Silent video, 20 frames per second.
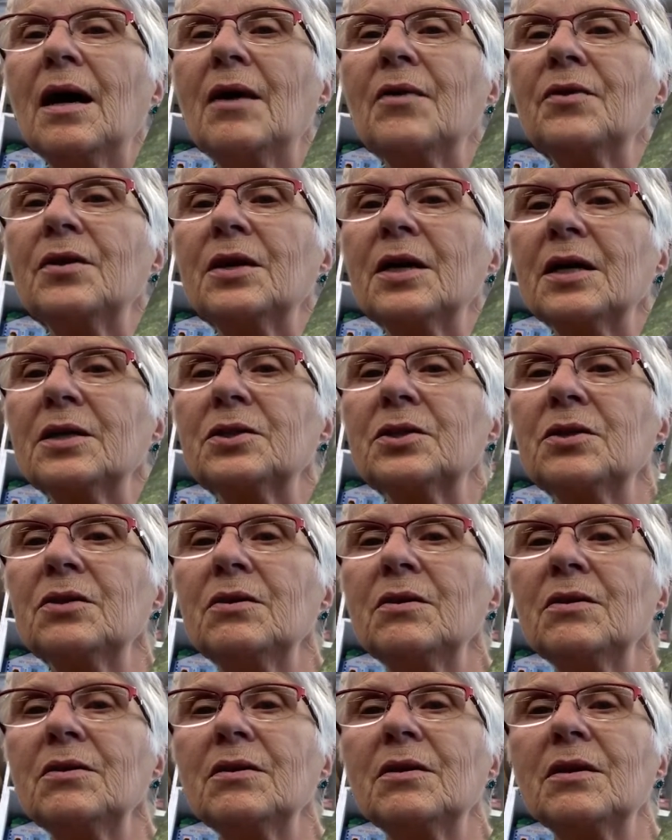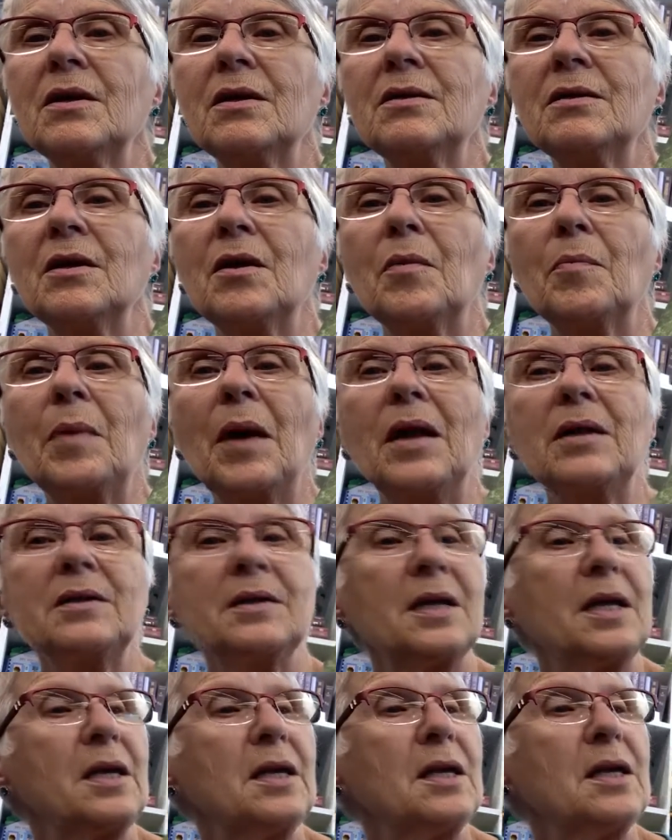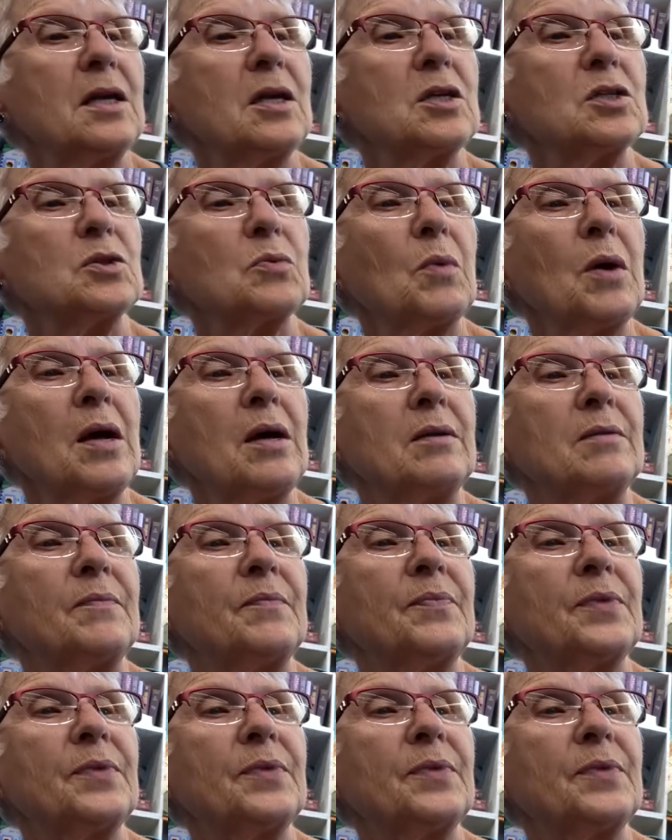the nectar, then they're pollinating it as well.